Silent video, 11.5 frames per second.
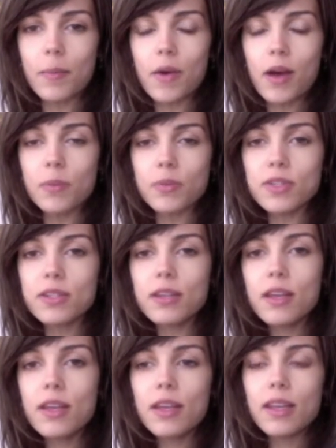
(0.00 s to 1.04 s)
option.
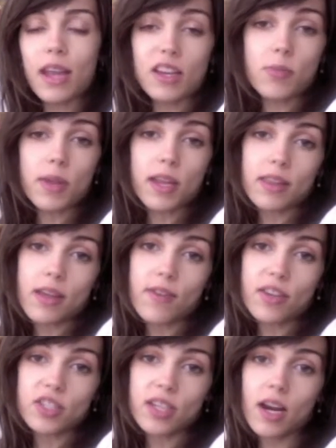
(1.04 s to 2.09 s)
Again, you're making that
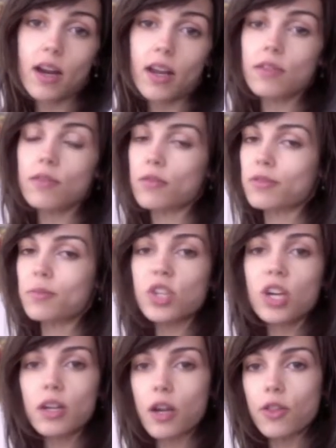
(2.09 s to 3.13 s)
vegetarian. Throw some
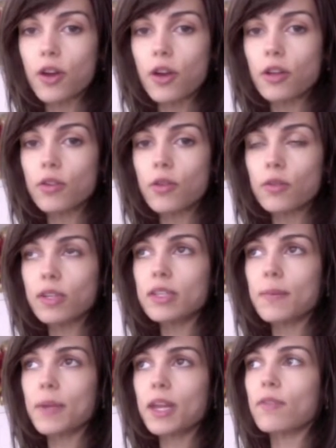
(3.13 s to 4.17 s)
chicken on there. You don't need to
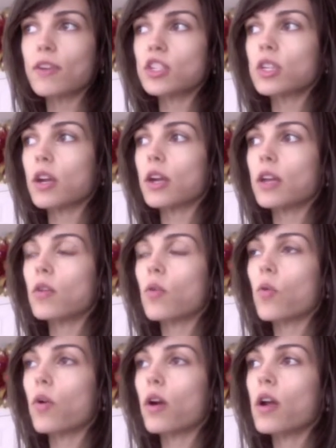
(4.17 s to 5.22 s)
make it vegetarian.
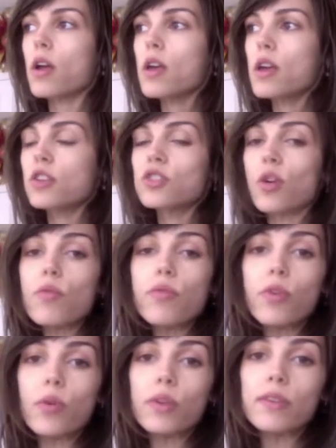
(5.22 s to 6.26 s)
Or
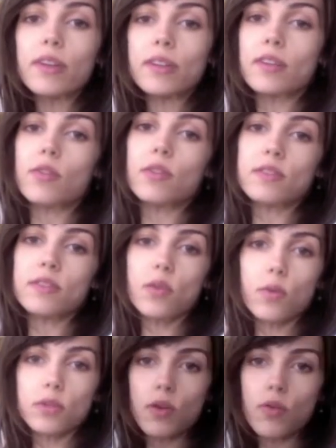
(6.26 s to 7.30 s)
tofu even. You can
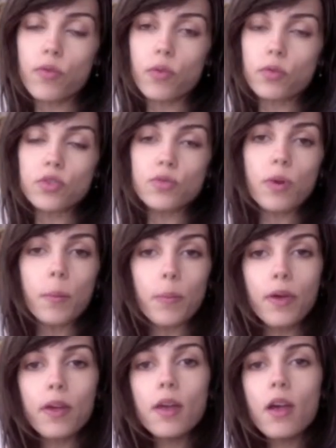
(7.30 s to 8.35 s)
skewer tofu, shrimp,
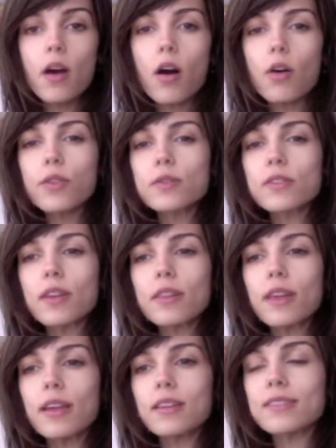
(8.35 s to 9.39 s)
all those good
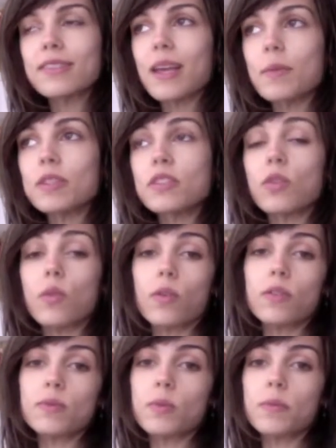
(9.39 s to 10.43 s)
things. Salmon
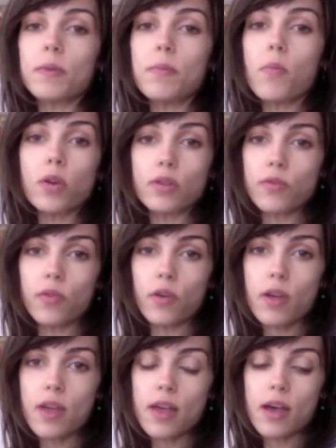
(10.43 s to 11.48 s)
skewers would be wonderful.
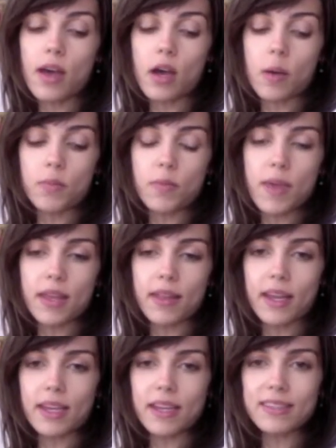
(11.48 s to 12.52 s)
You make
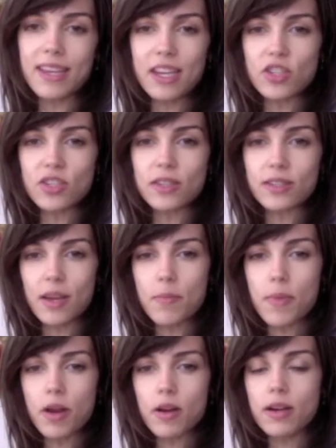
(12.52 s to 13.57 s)
like a nice Asian type
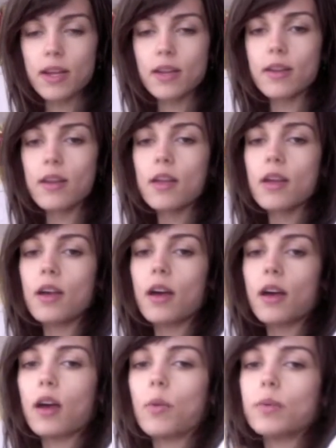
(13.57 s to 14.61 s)
marinade
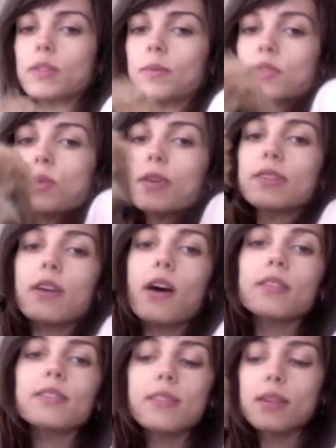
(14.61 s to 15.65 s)
with some soy
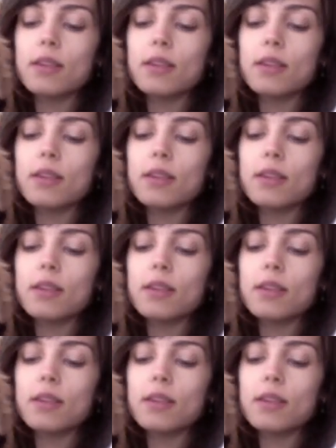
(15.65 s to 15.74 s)
sauce,